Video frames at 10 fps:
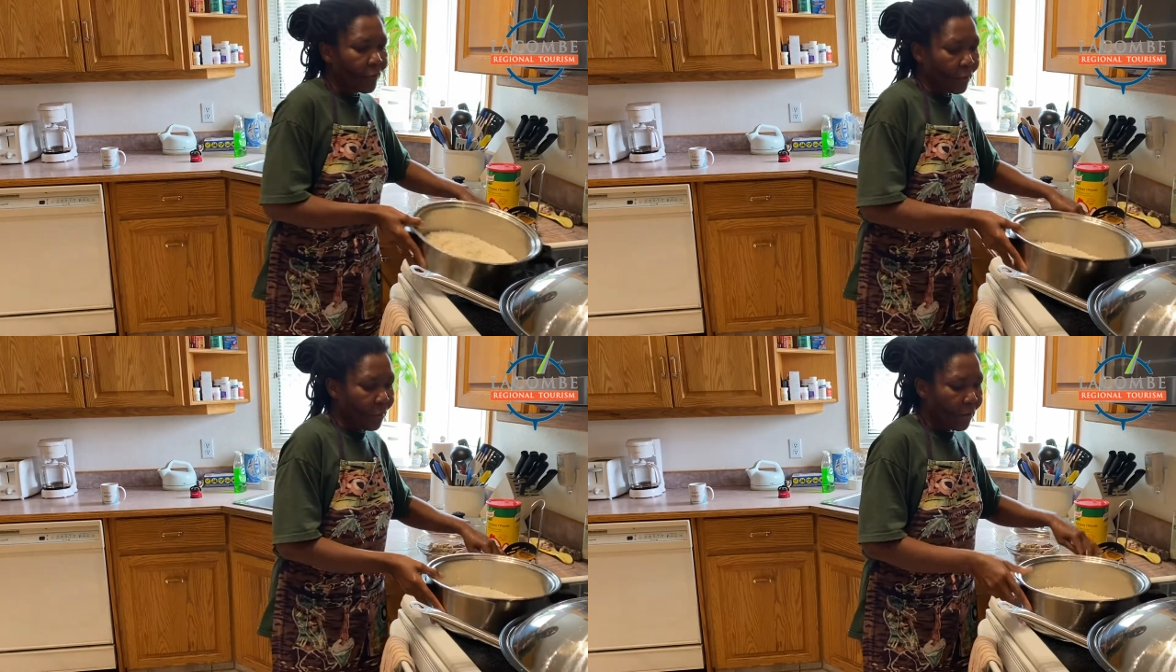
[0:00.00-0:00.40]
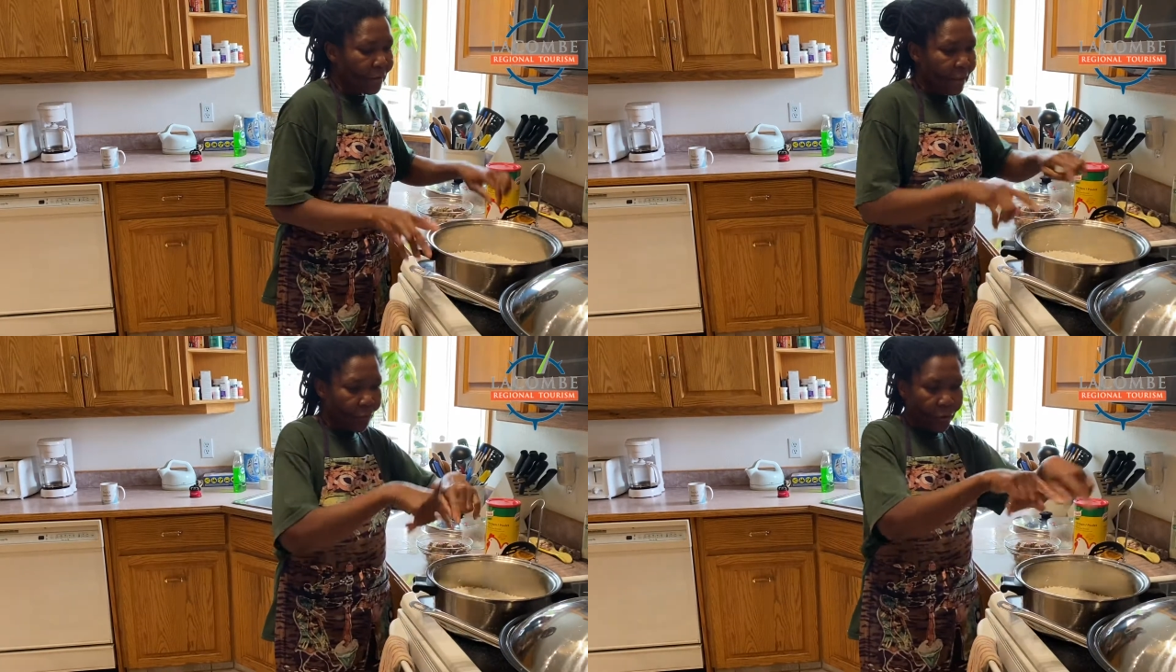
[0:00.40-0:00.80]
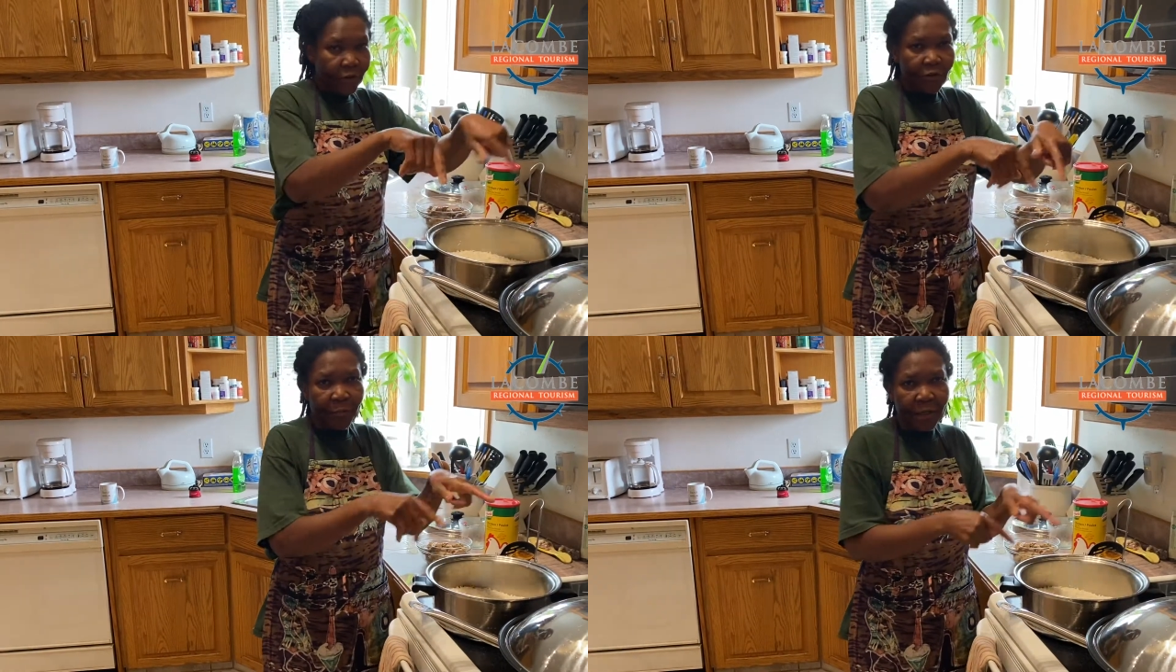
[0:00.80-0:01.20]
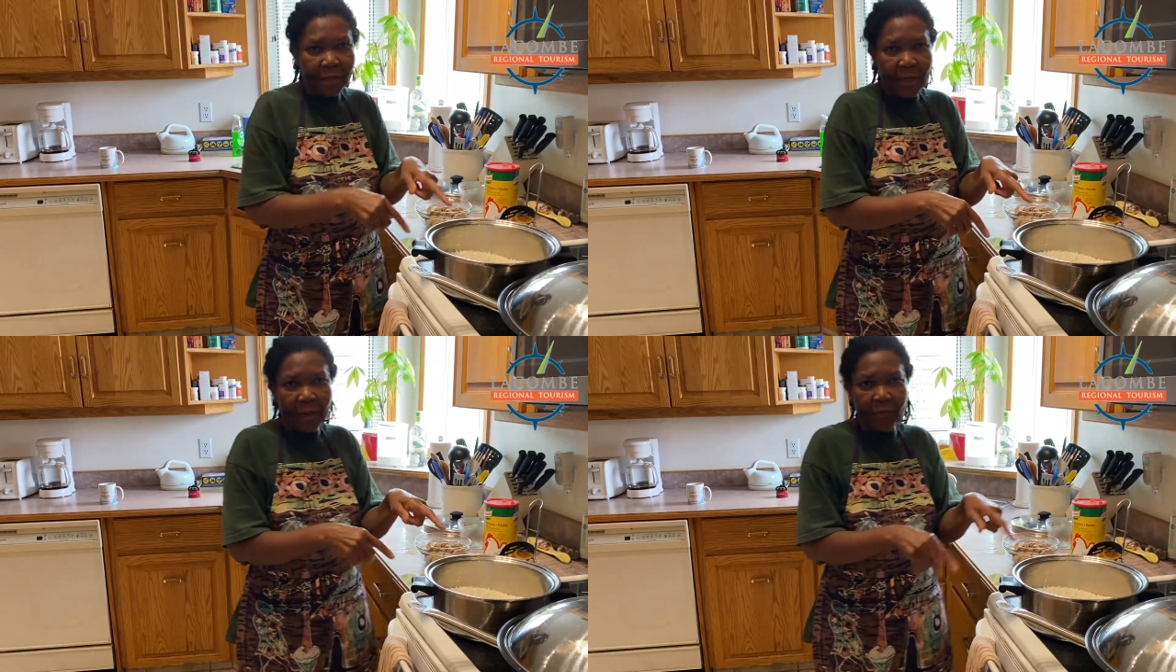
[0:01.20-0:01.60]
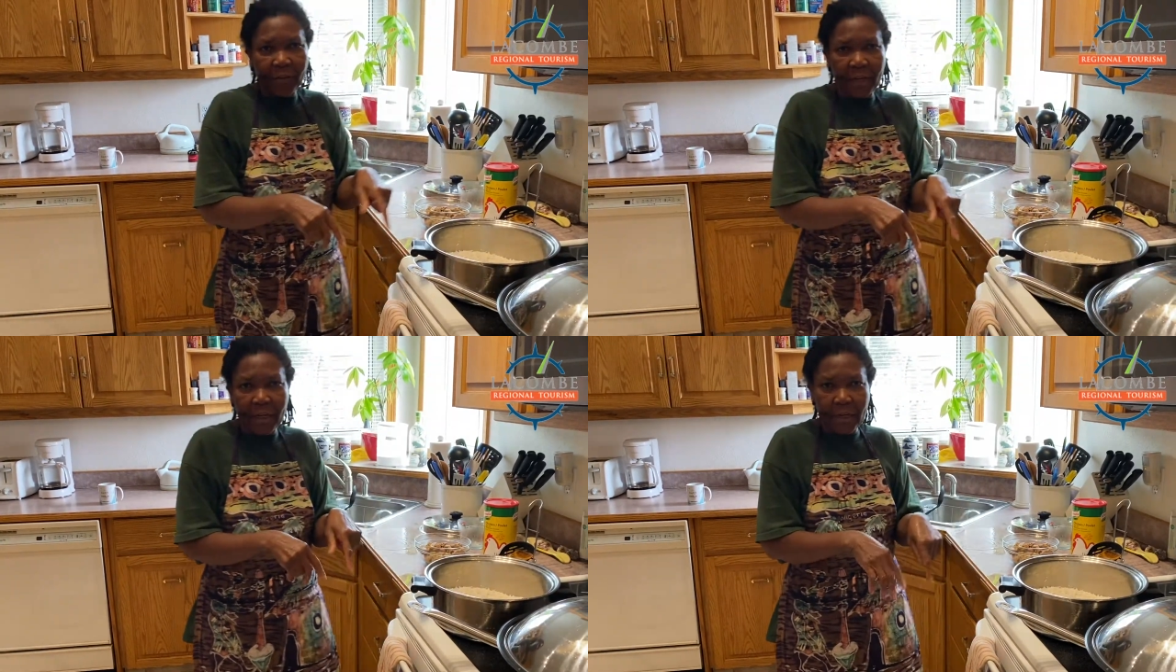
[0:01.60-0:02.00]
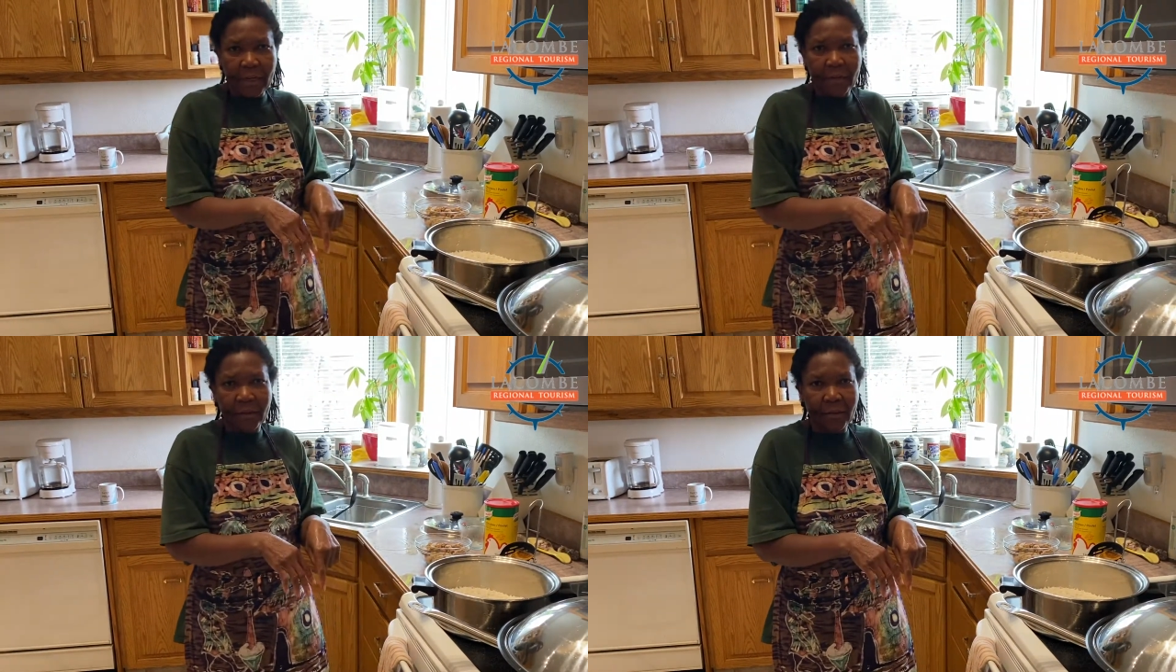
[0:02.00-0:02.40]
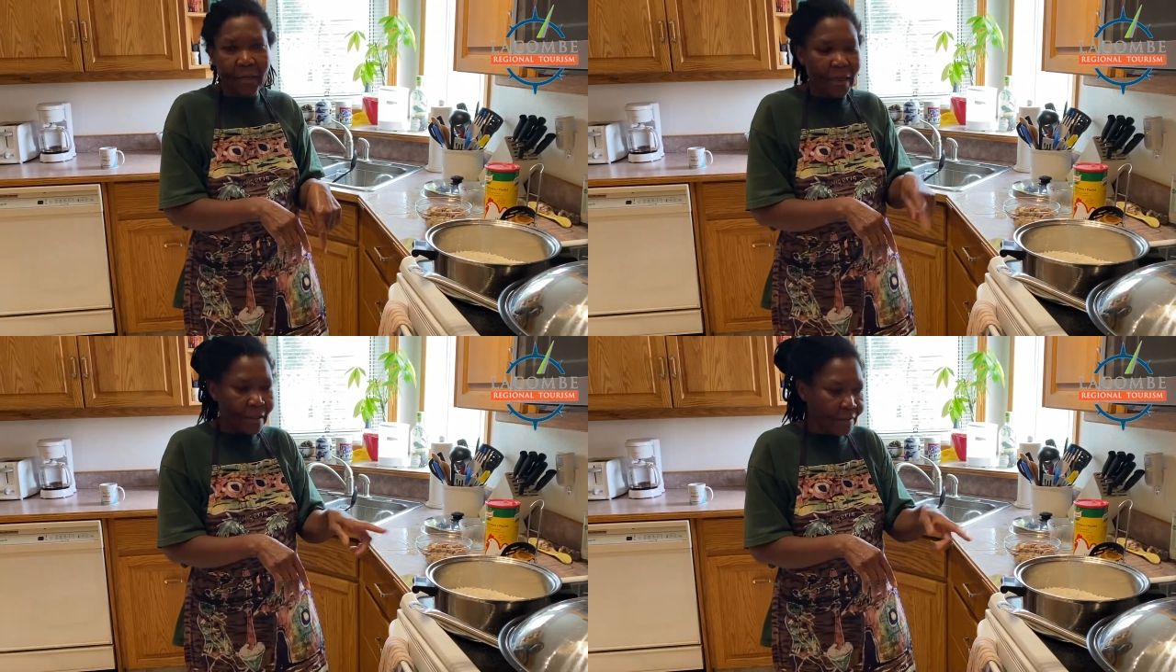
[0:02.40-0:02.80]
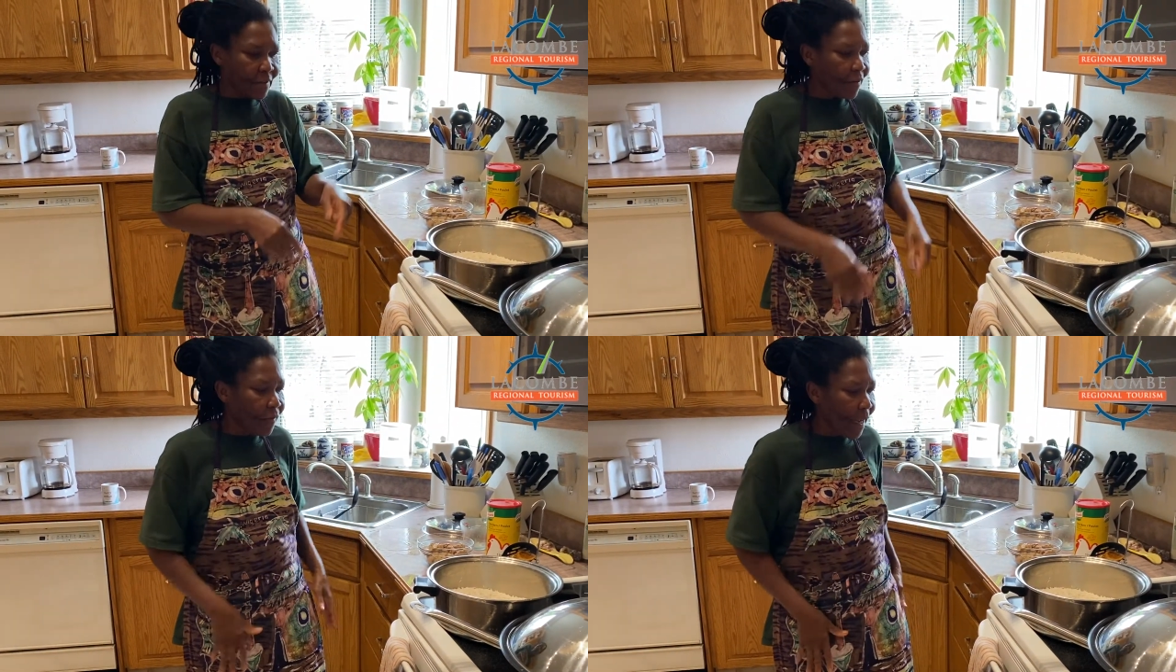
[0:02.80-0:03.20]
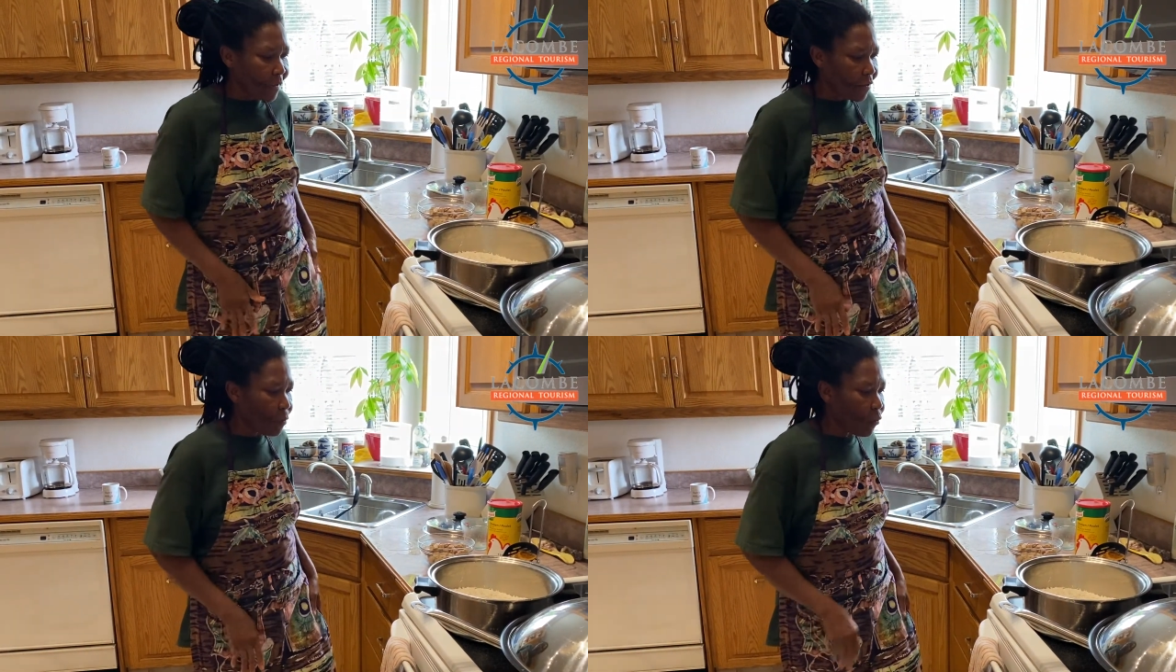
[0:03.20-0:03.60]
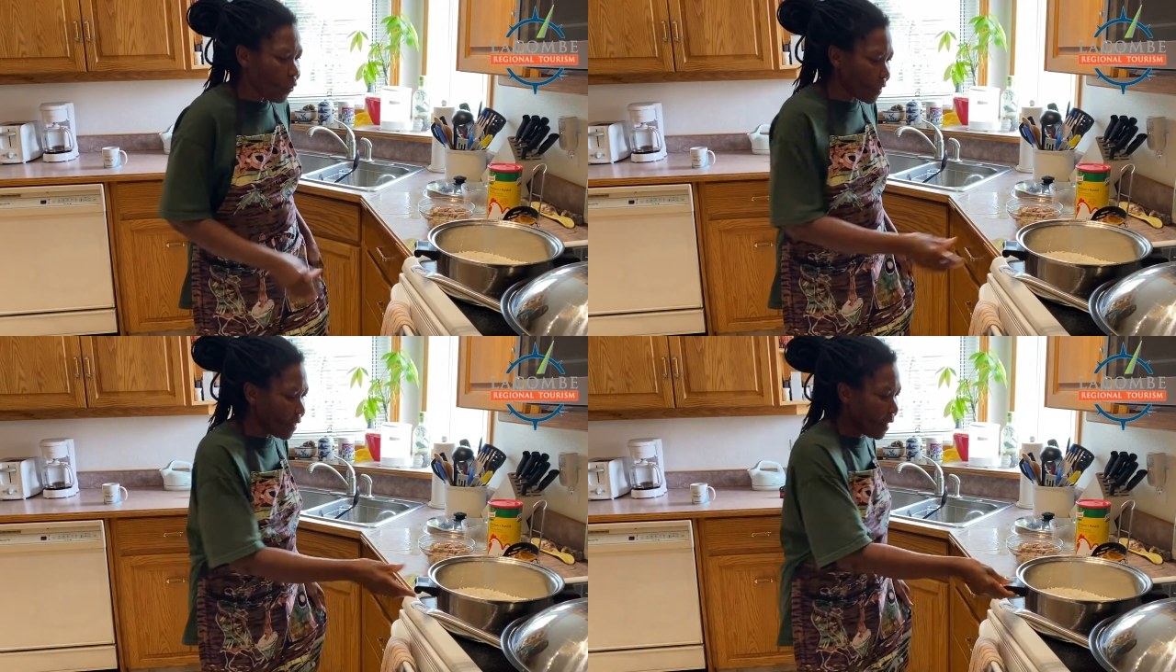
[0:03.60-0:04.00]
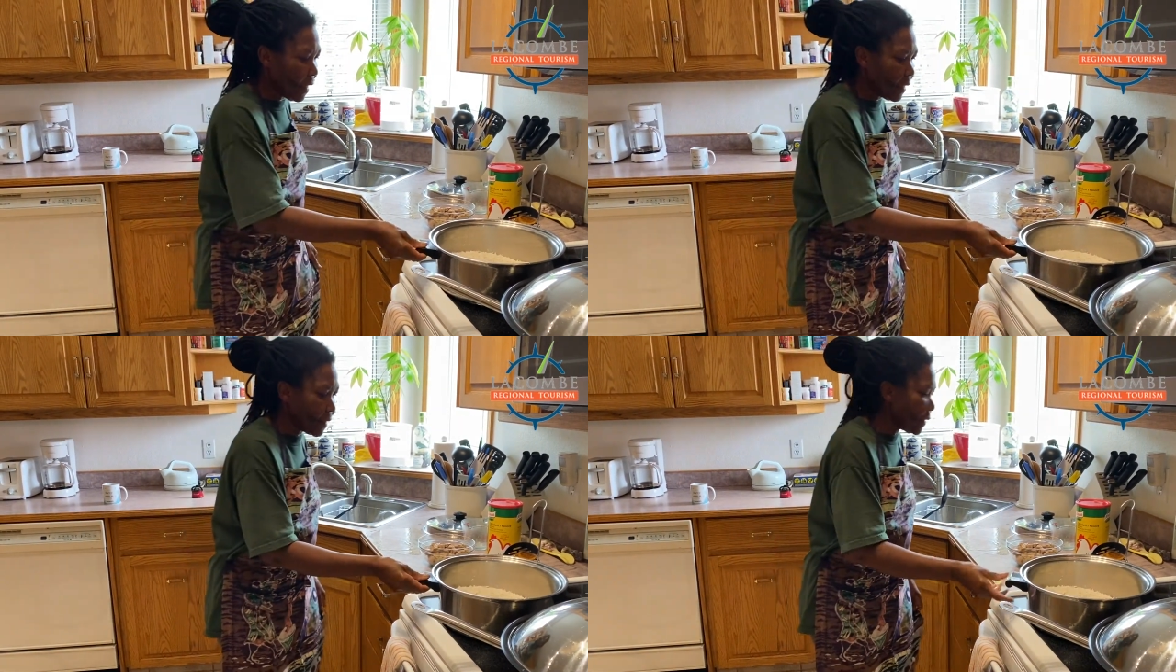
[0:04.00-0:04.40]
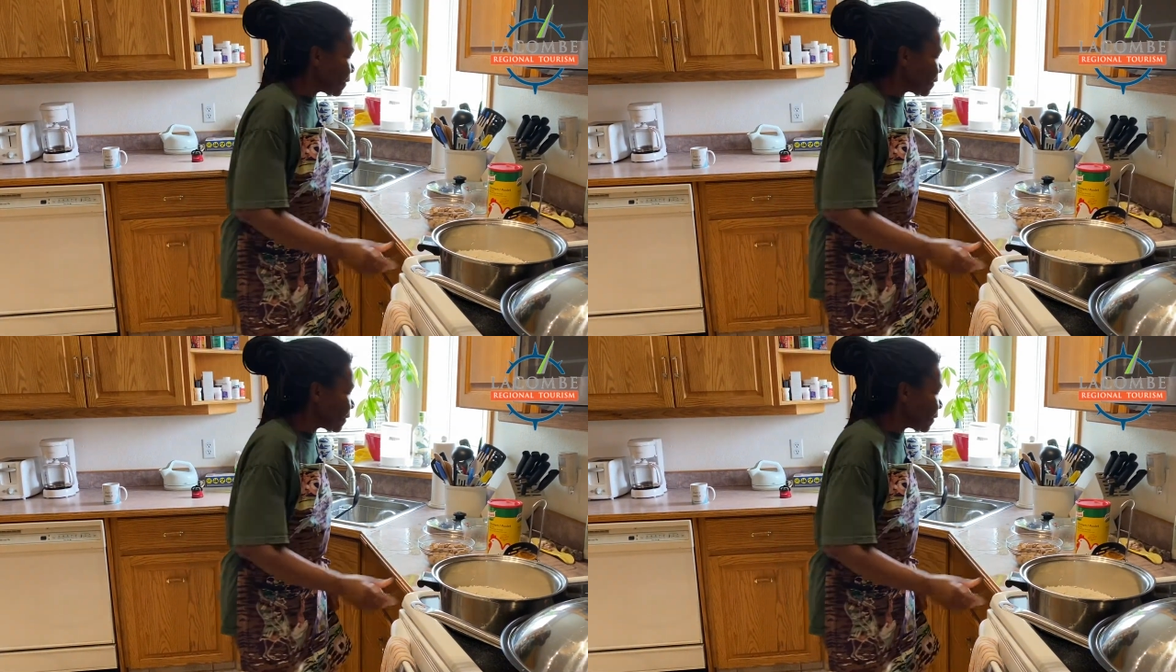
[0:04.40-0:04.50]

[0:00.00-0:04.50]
because I'm going to mix everything in, and the stuff has some water in it.